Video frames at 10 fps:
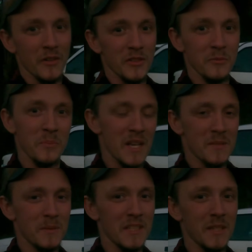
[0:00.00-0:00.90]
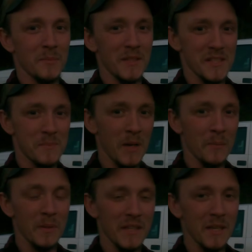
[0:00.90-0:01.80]
you best be keeping a
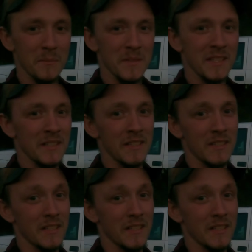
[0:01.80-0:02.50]
spare PMD